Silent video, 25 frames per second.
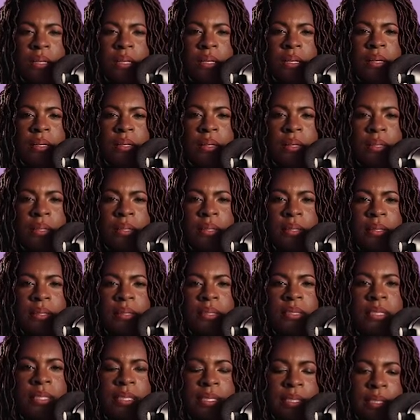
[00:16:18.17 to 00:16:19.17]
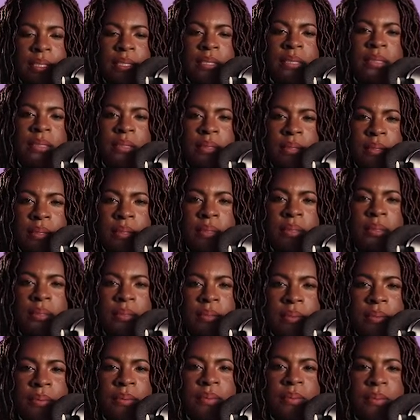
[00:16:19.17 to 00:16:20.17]

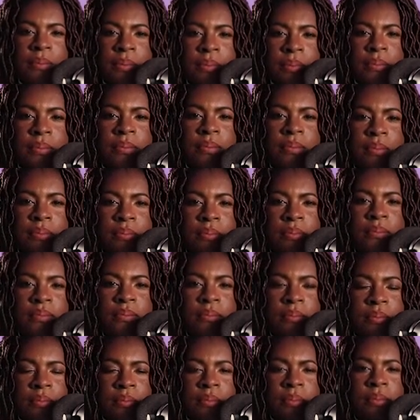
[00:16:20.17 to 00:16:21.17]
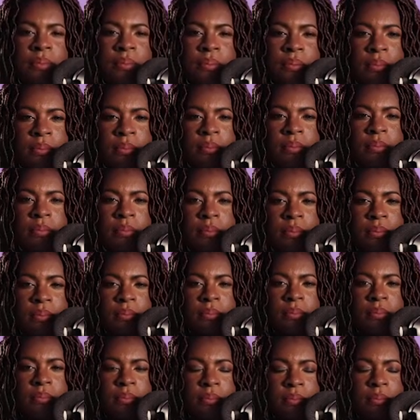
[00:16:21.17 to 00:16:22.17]

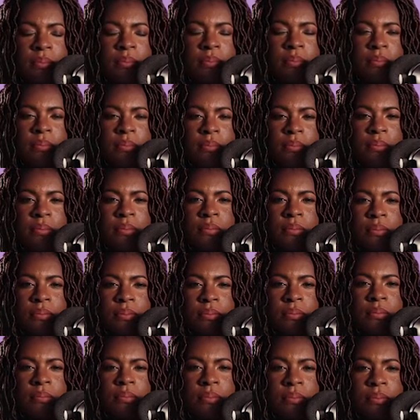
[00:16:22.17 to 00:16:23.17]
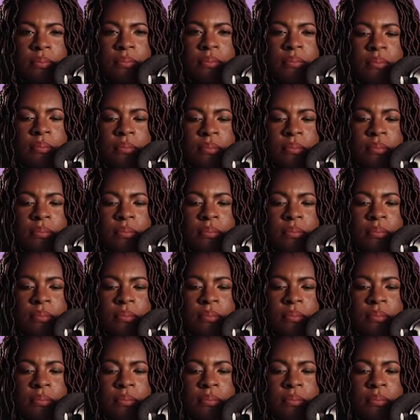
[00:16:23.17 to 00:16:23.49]
(silent)